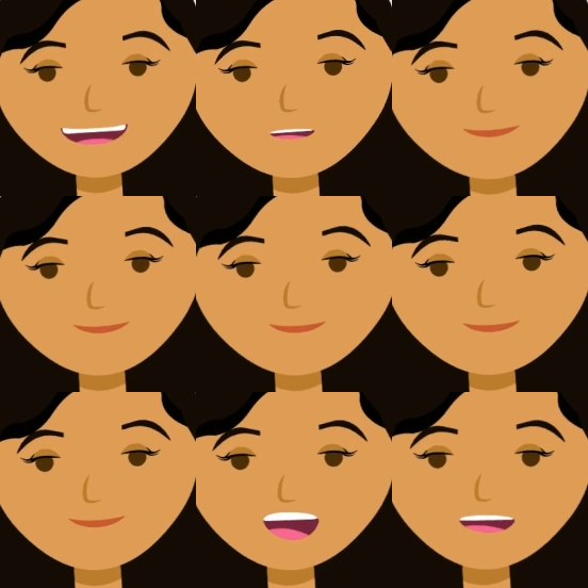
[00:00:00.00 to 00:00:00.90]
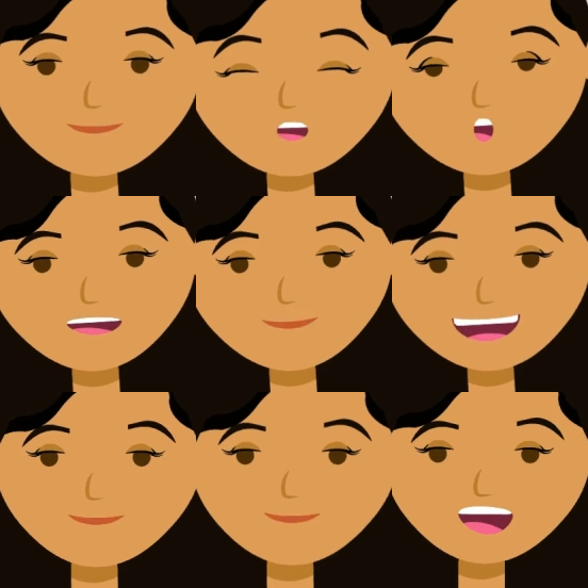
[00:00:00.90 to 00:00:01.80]
to ensure that your
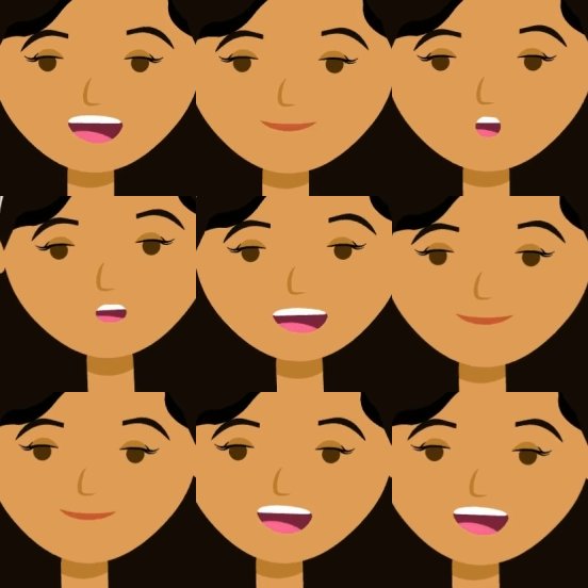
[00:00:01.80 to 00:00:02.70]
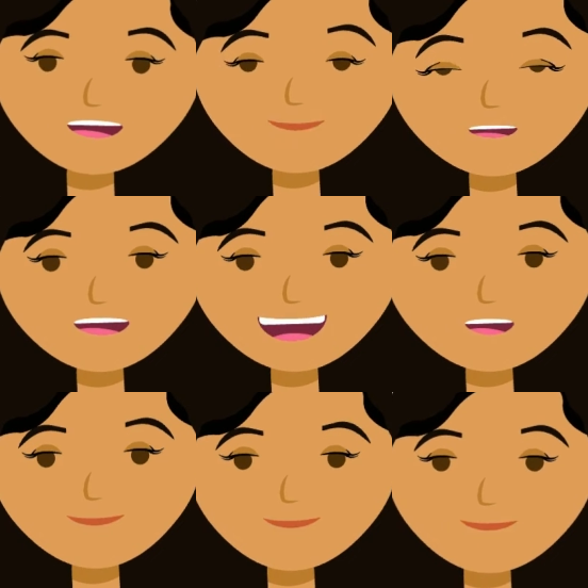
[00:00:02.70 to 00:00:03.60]
rebate is issued.
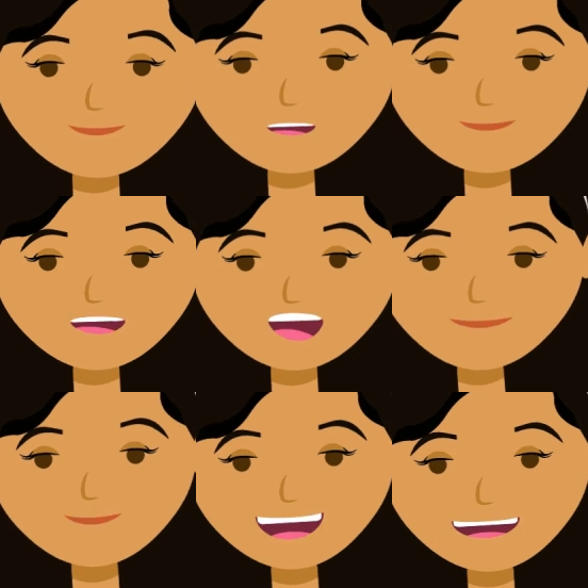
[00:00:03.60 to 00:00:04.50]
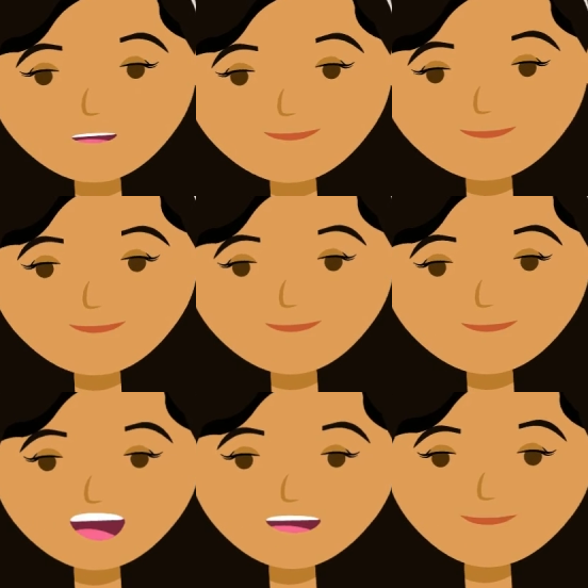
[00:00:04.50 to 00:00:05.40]
For more information,
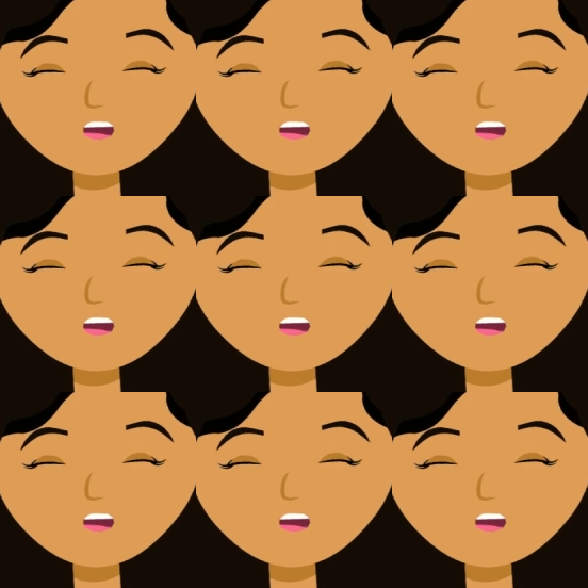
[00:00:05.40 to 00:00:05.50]
visit the